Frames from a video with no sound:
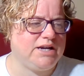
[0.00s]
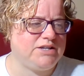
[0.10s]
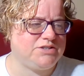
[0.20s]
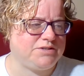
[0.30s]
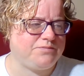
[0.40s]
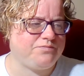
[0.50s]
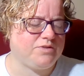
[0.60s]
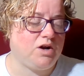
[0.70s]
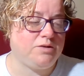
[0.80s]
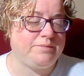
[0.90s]
creation,
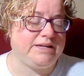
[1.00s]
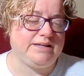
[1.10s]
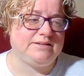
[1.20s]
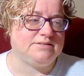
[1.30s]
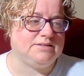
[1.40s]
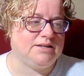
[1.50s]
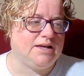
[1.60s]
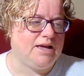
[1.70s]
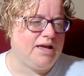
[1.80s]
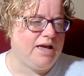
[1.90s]
on me.
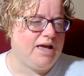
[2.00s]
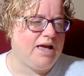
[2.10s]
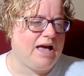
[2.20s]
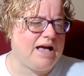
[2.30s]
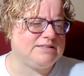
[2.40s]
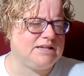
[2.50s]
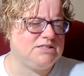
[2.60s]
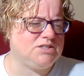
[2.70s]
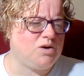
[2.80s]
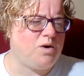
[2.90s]
As
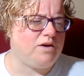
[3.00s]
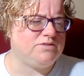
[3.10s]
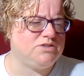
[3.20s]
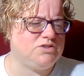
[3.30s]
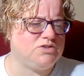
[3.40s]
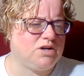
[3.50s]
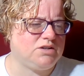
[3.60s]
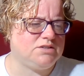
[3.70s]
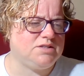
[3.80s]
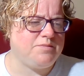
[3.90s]
I so often
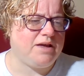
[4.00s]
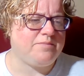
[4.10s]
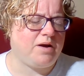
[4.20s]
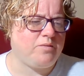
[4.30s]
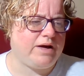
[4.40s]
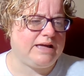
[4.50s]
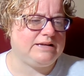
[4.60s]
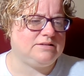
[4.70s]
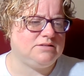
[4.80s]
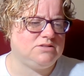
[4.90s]
struggle to make my
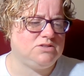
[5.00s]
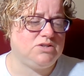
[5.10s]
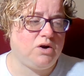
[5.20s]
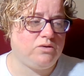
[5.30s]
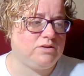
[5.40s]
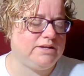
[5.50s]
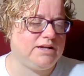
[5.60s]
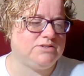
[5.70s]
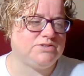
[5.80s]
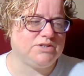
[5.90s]
way,
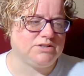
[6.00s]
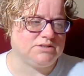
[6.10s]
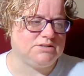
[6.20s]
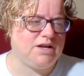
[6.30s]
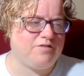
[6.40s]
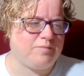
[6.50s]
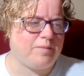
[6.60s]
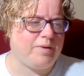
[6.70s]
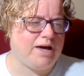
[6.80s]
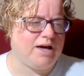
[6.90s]
totally uncertain of
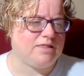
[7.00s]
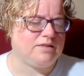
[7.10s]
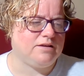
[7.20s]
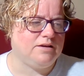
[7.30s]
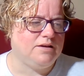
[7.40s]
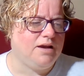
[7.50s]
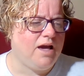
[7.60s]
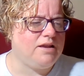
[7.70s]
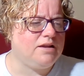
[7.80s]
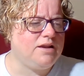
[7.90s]
my path,
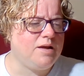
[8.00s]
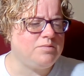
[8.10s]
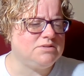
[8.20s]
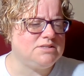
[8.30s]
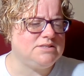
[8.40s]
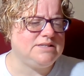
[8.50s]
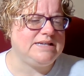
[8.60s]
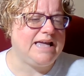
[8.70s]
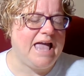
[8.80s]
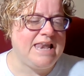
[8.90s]
and unable to
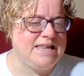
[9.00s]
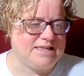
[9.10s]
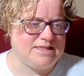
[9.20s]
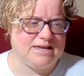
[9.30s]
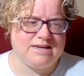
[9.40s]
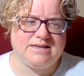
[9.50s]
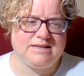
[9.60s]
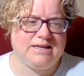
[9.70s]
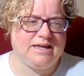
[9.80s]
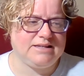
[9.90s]
see
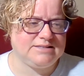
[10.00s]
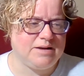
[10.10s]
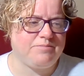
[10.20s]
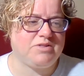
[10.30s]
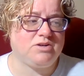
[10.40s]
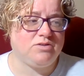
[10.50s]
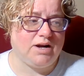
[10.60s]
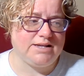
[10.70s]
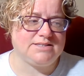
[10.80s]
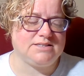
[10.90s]
anything except the
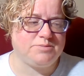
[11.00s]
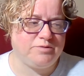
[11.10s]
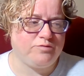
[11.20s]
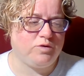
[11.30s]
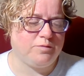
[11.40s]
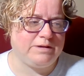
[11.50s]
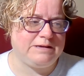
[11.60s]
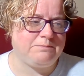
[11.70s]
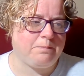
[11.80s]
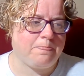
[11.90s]
crisis before
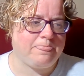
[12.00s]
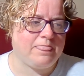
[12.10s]
me.